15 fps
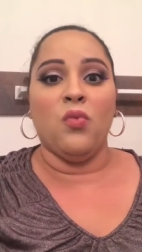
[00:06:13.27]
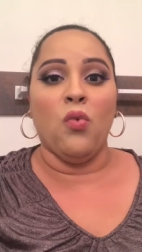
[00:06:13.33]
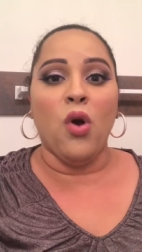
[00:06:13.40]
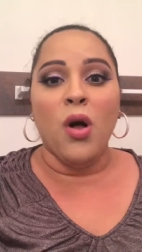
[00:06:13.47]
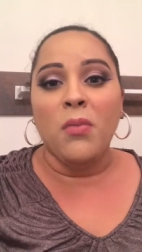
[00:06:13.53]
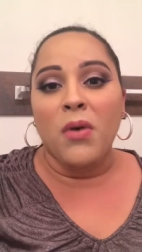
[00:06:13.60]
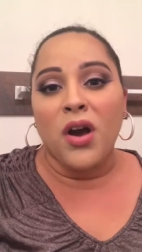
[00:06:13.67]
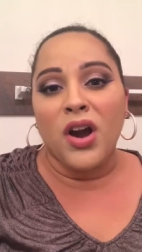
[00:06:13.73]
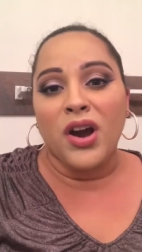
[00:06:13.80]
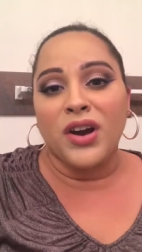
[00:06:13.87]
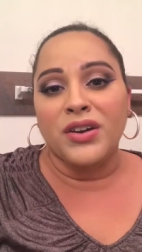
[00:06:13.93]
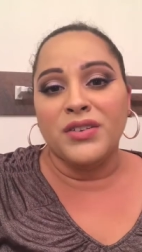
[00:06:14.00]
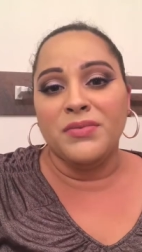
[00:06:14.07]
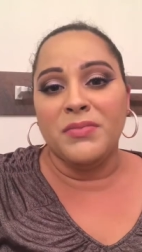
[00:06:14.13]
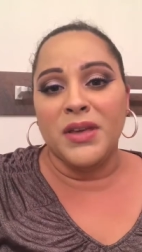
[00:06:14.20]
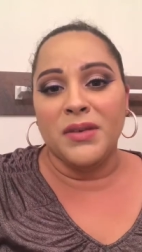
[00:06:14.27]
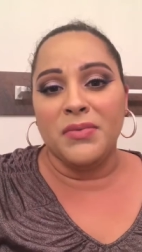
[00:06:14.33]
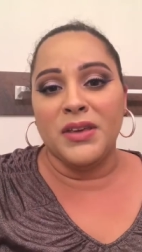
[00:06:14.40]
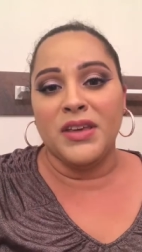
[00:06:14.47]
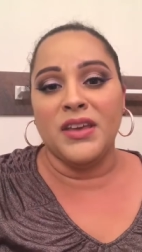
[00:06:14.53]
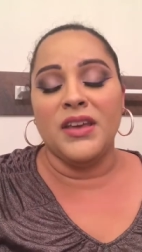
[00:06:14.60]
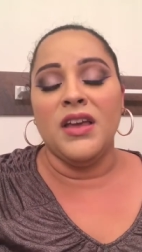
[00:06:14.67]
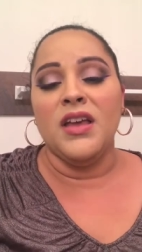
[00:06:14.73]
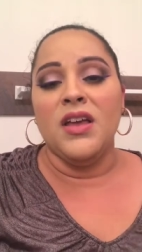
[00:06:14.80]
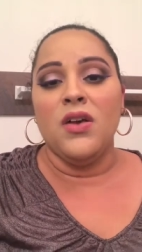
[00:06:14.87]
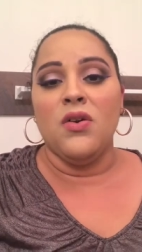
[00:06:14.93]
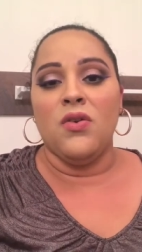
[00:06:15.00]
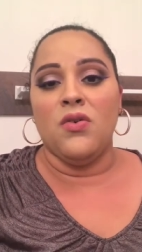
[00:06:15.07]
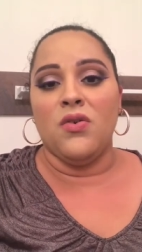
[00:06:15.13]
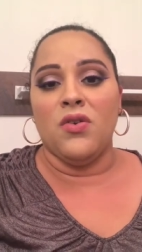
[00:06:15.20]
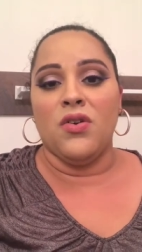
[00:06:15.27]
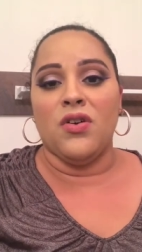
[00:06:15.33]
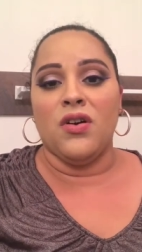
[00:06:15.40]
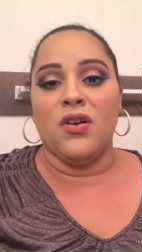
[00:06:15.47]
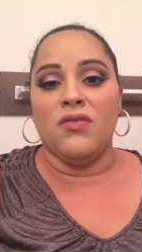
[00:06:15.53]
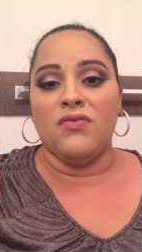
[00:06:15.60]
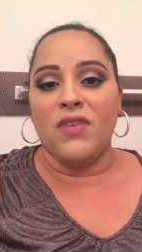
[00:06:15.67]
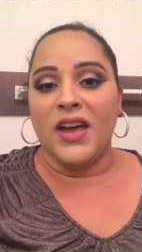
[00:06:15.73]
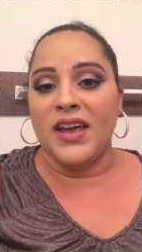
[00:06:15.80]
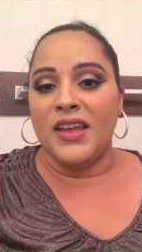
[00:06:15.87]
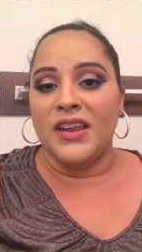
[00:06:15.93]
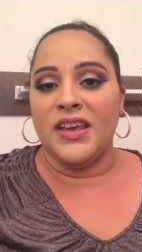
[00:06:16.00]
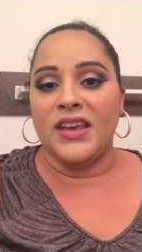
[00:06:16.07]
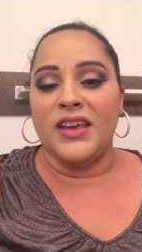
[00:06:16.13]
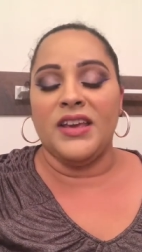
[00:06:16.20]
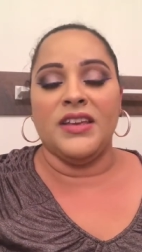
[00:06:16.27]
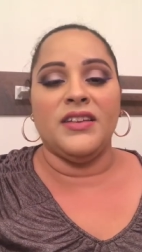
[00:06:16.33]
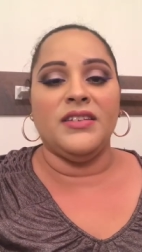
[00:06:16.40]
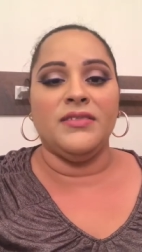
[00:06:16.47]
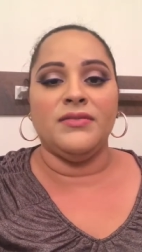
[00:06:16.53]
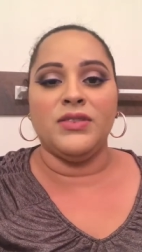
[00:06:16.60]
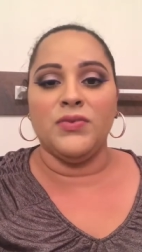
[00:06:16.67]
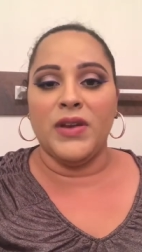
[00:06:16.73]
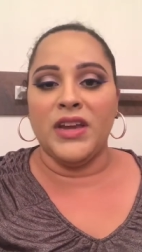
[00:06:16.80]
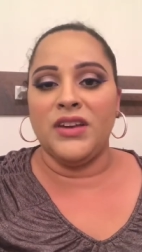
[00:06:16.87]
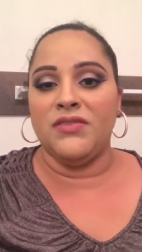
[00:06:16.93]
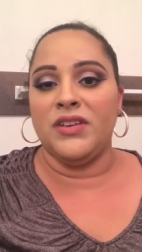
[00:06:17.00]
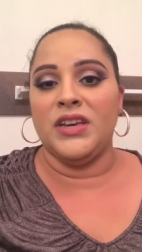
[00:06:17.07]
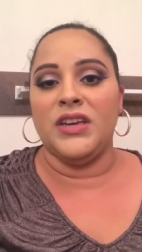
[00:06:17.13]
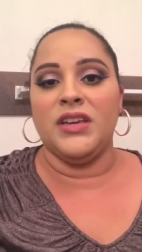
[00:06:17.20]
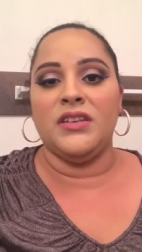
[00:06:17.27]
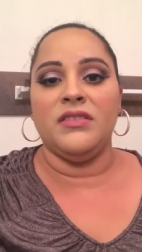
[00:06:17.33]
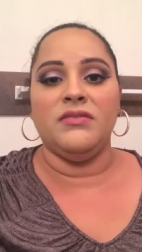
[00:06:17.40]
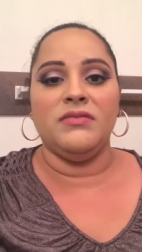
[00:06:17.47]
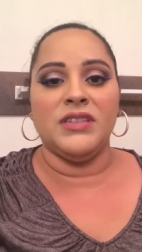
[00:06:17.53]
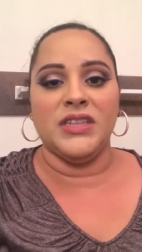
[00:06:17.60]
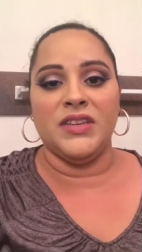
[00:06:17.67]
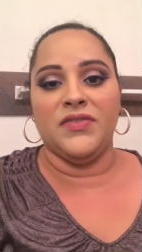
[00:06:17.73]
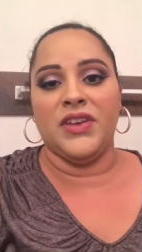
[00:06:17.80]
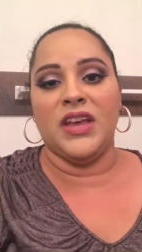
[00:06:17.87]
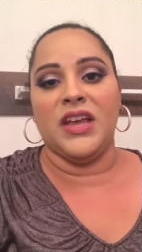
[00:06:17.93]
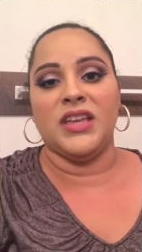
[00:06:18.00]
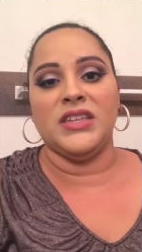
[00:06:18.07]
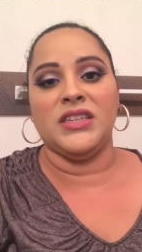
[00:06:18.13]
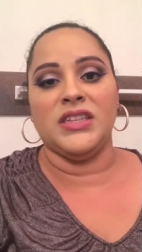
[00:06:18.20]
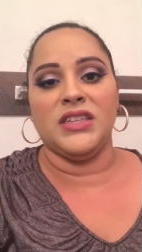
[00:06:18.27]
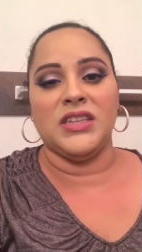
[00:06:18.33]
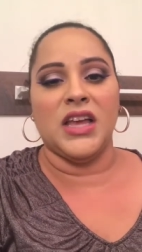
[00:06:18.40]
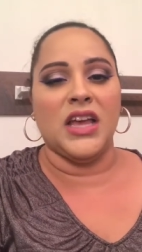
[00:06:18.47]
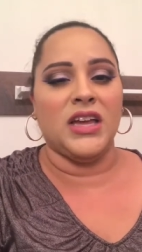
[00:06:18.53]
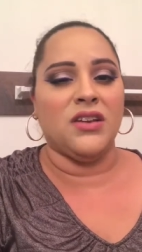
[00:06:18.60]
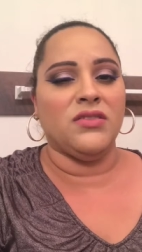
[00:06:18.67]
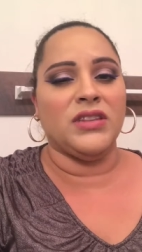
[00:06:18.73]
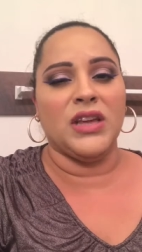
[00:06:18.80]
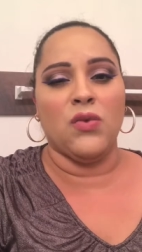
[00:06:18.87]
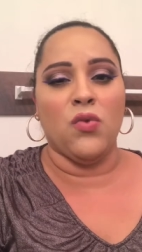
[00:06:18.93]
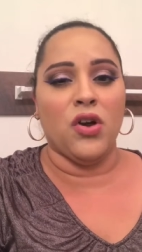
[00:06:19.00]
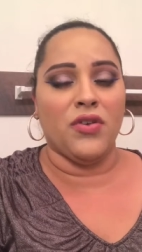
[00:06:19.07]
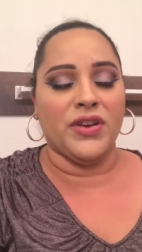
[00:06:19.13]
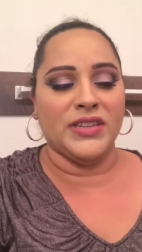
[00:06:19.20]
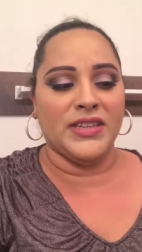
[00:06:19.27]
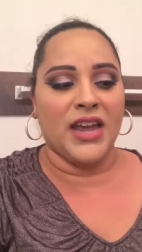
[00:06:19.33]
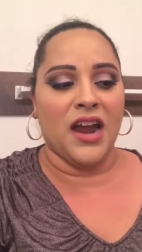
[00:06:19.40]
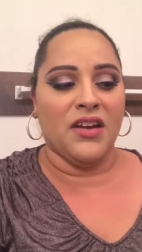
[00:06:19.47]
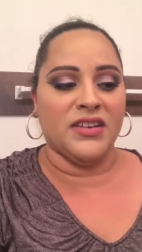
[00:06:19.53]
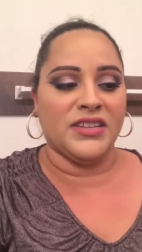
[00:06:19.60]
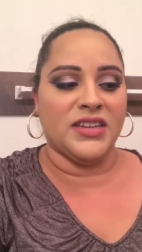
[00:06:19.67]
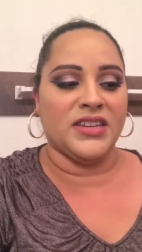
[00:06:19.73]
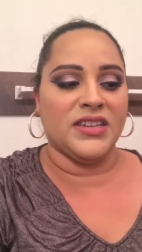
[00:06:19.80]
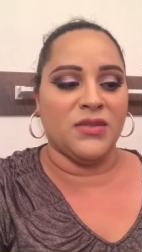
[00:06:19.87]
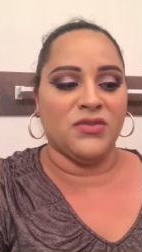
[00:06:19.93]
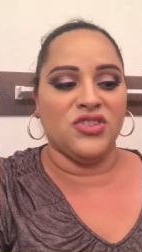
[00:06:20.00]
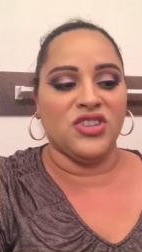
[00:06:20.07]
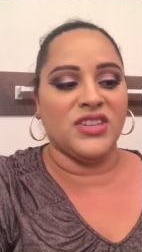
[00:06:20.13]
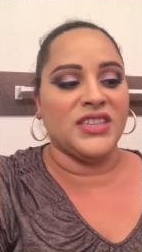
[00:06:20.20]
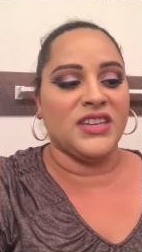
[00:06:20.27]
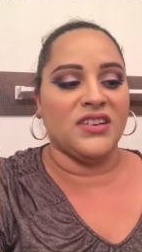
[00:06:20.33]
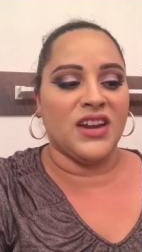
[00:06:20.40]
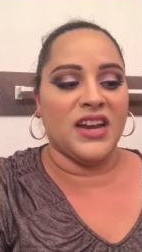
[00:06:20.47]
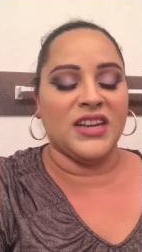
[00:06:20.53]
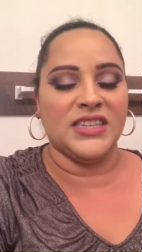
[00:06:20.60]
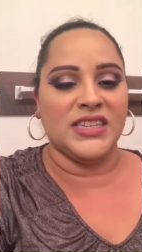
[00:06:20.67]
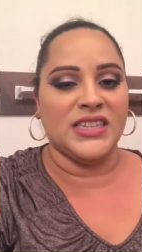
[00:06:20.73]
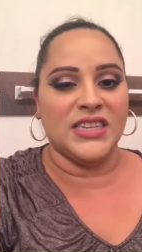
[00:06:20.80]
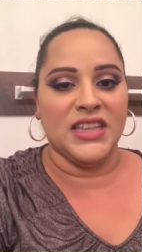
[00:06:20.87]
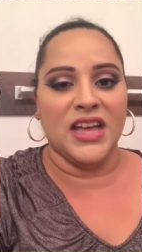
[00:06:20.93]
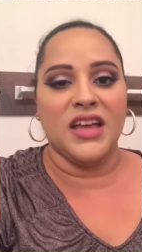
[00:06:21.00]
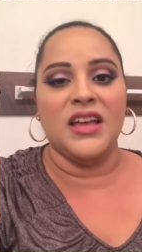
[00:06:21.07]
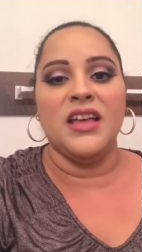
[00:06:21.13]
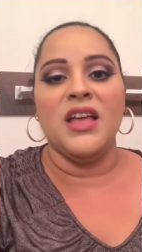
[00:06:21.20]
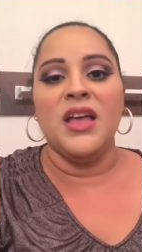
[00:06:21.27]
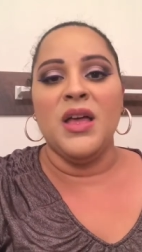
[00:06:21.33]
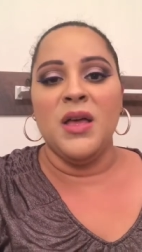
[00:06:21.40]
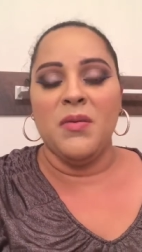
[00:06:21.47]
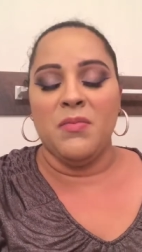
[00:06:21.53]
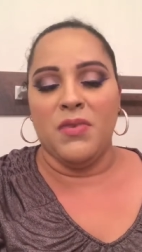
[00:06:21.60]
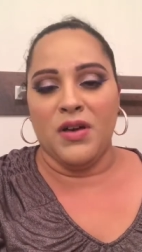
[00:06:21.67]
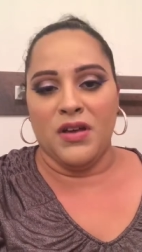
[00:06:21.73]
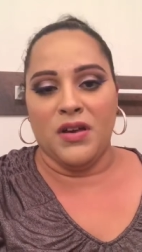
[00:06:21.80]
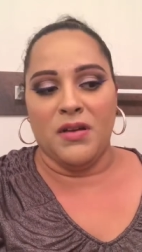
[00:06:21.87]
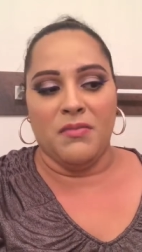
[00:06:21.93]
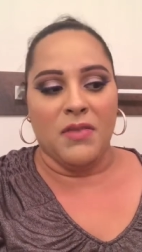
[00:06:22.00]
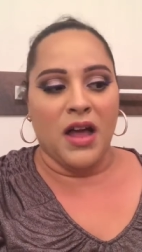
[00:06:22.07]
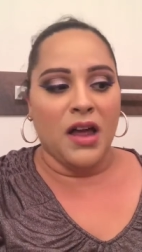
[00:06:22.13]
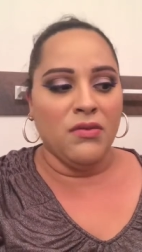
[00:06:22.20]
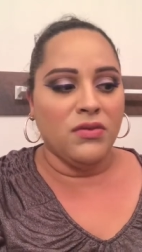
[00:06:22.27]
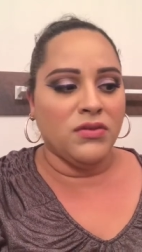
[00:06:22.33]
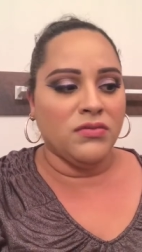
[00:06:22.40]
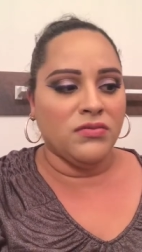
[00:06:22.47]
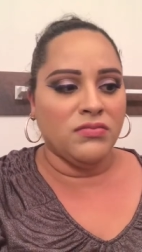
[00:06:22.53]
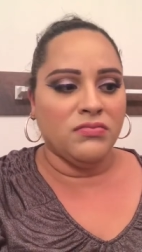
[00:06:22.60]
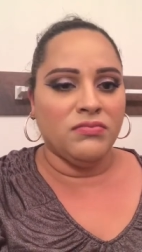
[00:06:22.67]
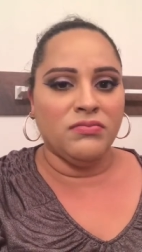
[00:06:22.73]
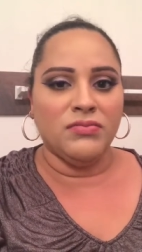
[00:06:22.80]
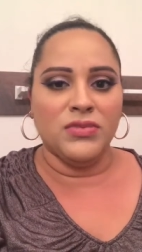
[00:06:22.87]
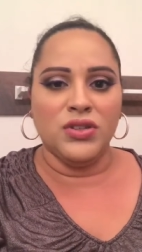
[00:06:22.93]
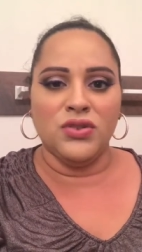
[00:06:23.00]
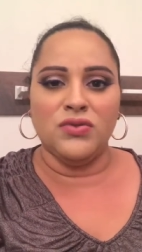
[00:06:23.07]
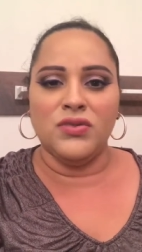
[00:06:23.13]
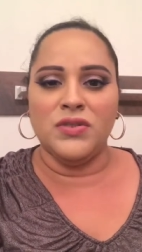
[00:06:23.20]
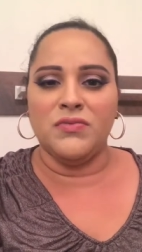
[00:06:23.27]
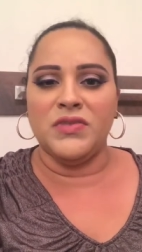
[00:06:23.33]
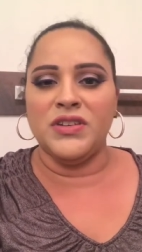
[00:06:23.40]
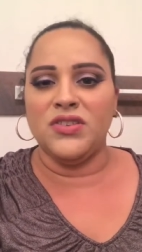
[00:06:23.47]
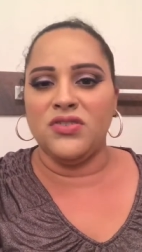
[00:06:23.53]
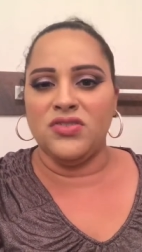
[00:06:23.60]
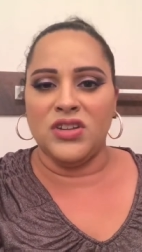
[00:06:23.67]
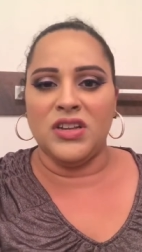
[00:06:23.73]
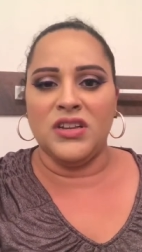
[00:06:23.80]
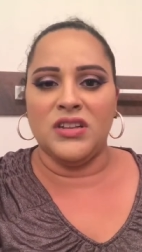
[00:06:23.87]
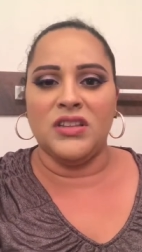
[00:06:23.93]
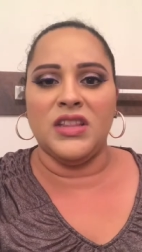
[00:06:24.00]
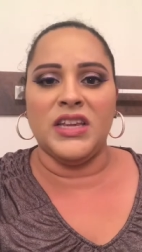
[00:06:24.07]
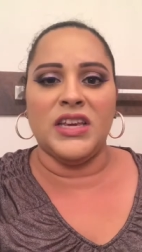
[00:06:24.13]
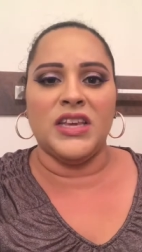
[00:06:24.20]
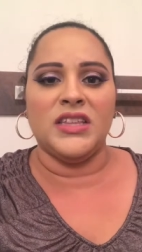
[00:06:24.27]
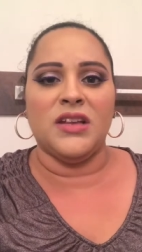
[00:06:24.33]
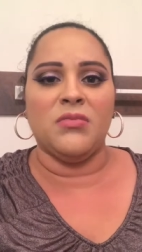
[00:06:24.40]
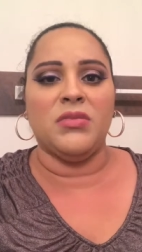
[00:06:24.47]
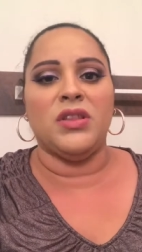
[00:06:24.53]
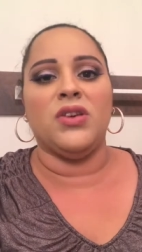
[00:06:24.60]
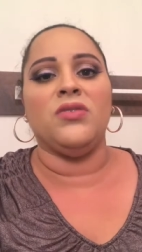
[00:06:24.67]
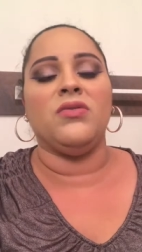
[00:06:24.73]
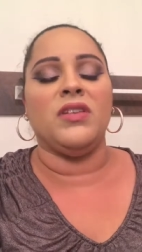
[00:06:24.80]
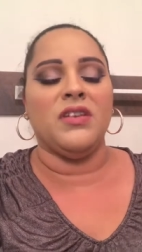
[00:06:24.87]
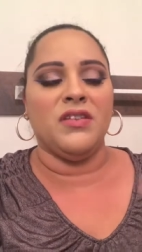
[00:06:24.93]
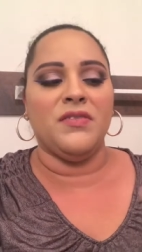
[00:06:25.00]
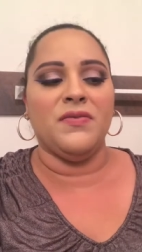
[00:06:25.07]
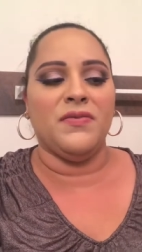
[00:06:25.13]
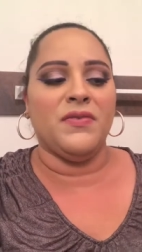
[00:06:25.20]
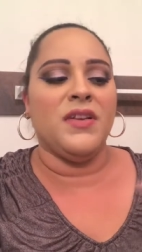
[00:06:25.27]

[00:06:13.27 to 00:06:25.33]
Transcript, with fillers: Walmart maybe or a Rite Aid, Duane Reade, CVS. I don't think Walgreens carries it because I was just there and I didn't see that. But um, I will do some research and link it down below if